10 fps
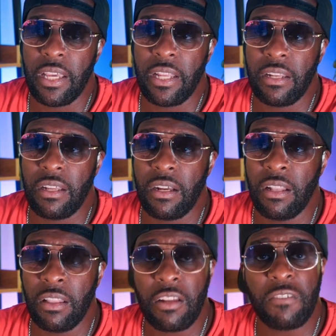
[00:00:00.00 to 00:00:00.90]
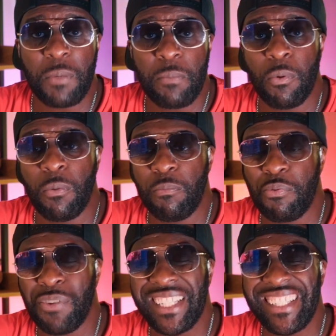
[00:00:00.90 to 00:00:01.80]
And a lot of people
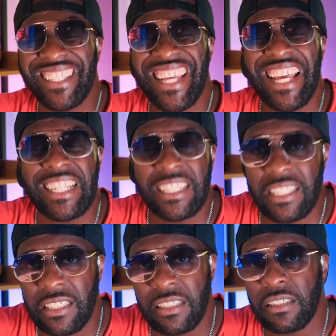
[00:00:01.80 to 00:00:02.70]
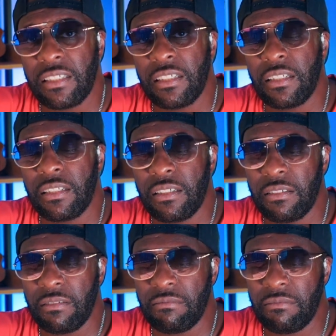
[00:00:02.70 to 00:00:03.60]
pretend
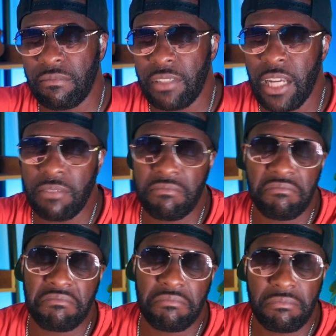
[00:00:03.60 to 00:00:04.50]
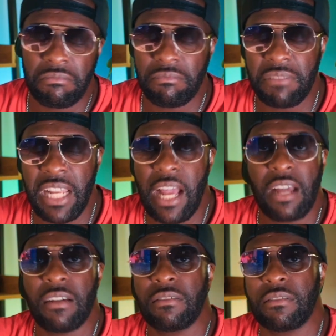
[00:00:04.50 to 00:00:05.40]
that, nah,
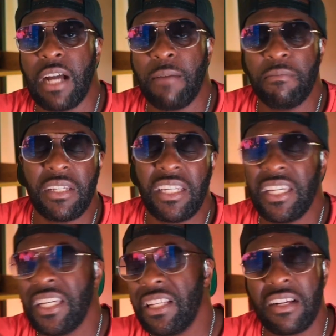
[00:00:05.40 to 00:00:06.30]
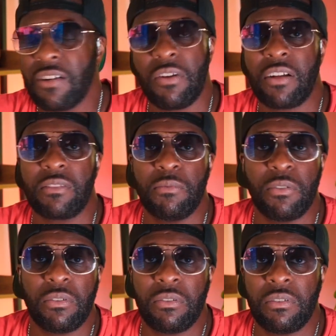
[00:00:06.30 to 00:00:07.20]
I'm incorruptible.